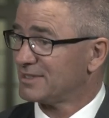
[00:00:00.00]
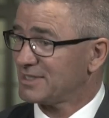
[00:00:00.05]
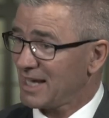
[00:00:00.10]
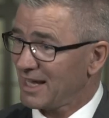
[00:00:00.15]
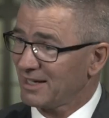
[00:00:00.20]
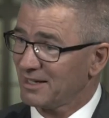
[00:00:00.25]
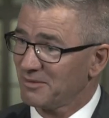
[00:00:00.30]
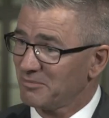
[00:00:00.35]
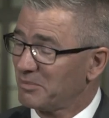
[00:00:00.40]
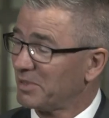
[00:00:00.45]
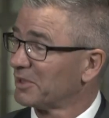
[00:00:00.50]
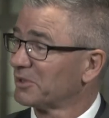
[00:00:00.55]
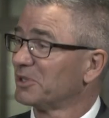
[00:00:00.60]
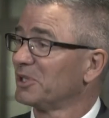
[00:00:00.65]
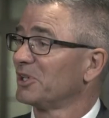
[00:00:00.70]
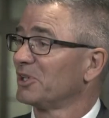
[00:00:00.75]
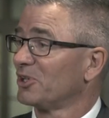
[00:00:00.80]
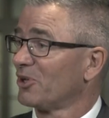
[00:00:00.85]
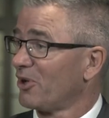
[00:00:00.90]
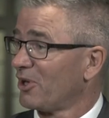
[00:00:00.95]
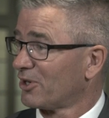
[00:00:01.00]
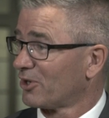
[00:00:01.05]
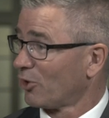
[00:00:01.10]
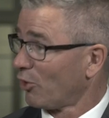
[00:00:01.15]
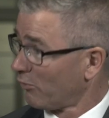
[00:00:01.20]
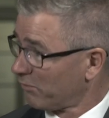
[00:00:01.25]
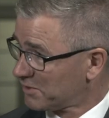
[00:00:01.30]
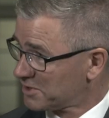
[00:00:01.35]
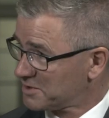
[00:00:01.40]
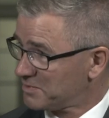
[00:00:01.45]
$10 billion
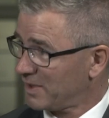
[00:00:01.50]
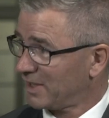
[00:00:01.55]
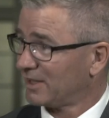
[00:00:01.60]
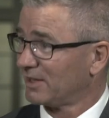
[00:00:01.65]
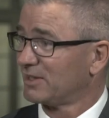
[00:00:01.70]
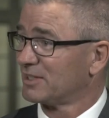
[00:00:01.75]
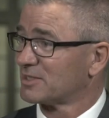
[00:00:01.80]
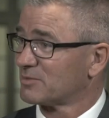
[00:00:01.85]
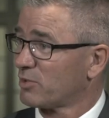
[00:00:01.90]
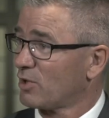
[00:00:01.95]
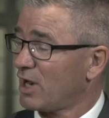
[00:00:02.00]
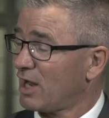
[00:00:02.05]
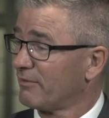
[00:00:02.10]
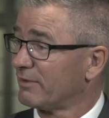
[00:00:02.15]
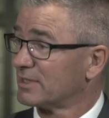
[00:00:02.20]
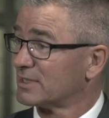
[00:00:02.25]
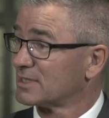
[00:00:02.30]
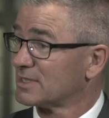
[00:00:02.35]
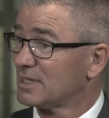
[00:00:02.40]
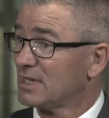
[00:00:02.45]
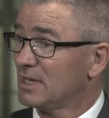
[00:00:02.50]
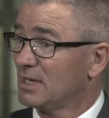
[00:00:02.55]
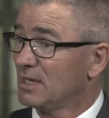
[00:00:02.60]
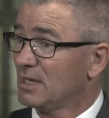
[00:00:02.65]
overspend in this province,